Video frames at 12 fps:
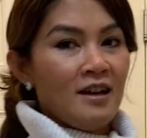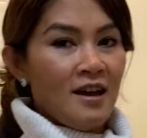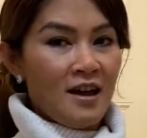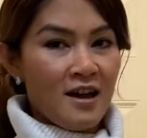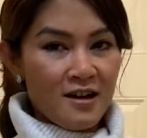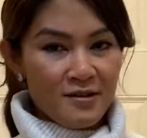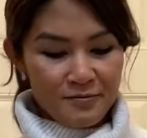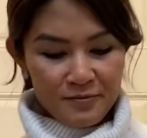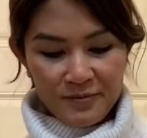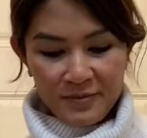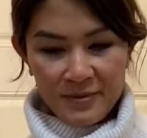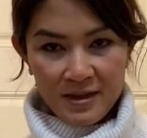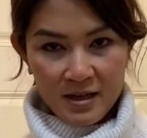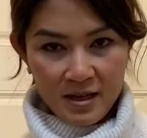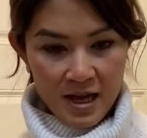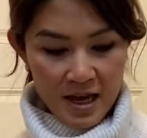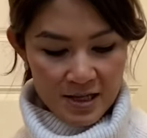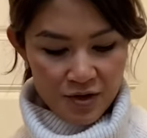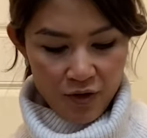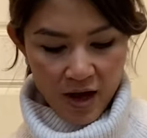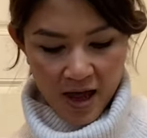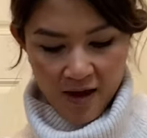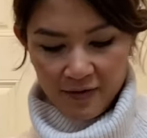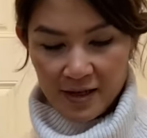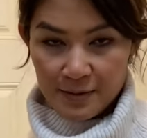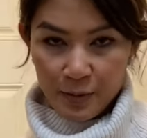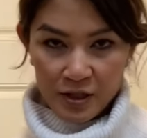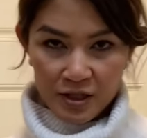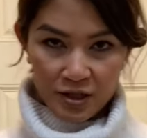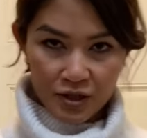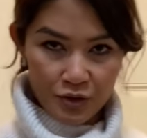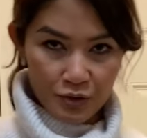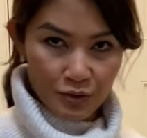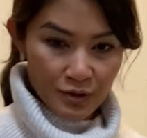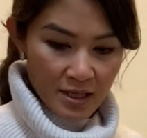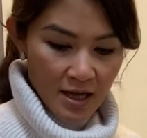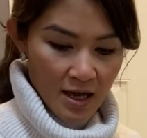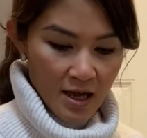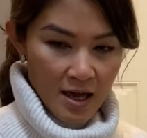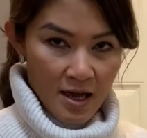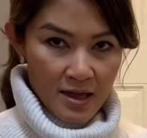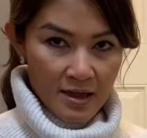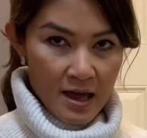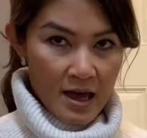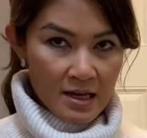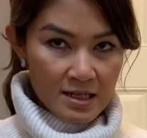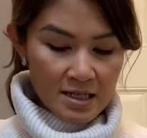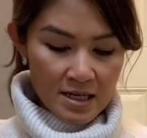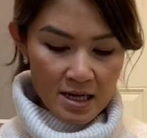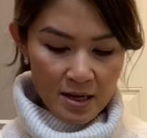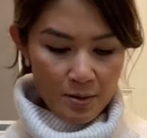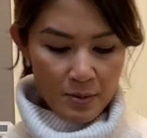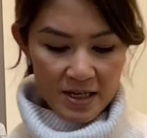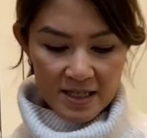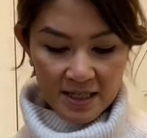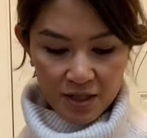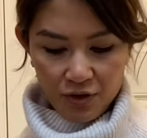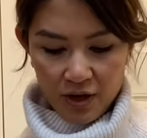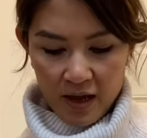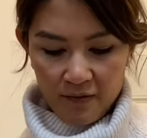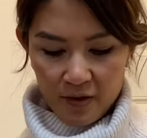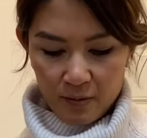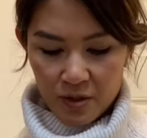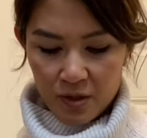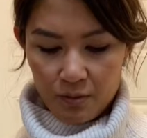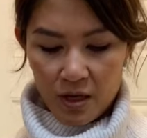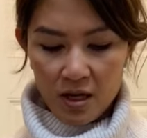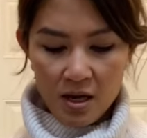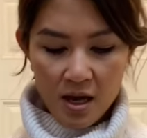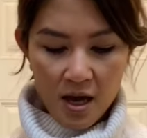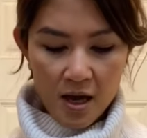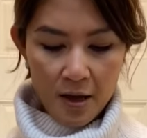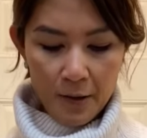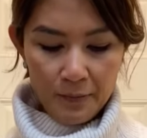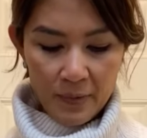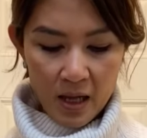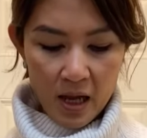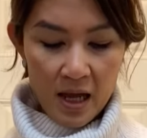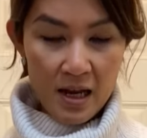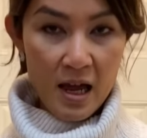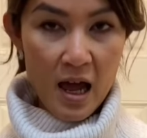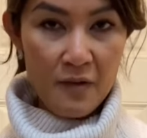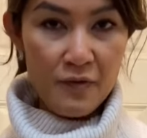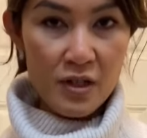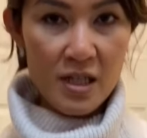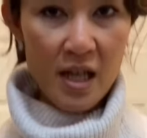and so I have these pairs of shoes that my sister gave them to me, and at first I